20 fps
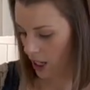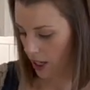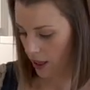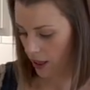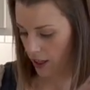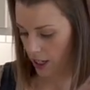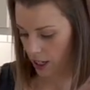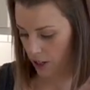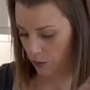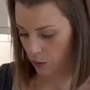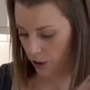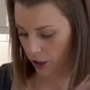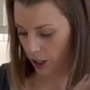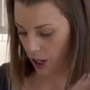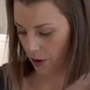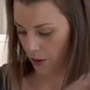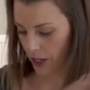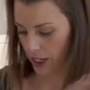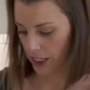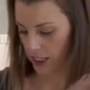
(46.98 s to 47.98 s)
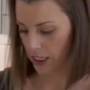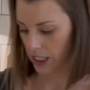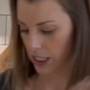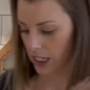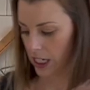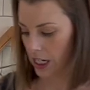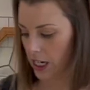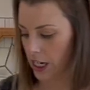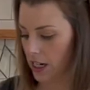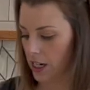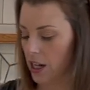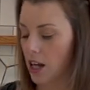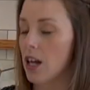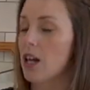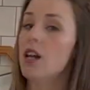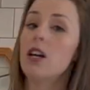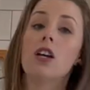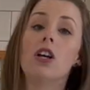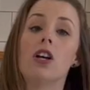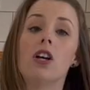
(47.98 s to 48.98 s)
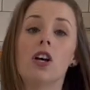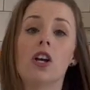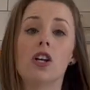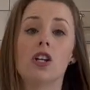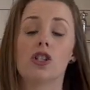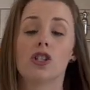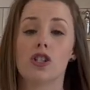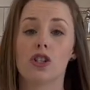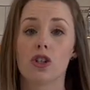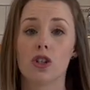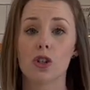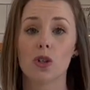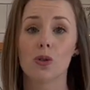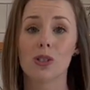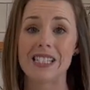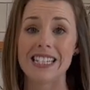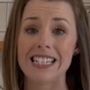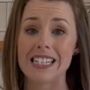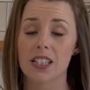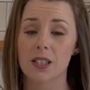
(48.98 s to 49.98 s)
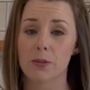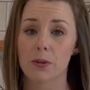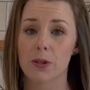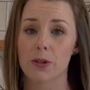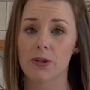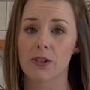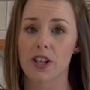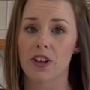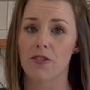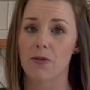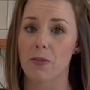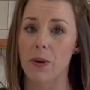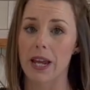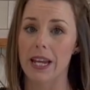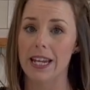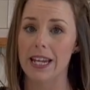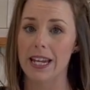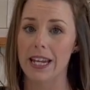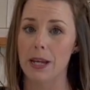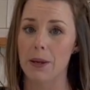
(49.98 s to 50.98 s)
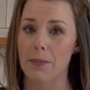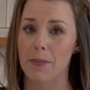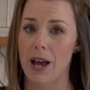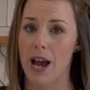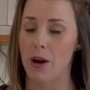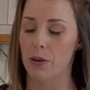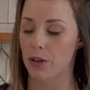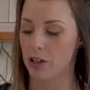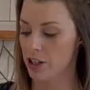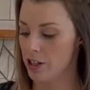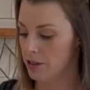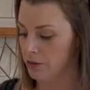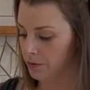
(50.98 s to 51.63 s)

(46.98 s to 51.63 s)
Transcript: Then we're going to need 2 teaspoons of baking powder.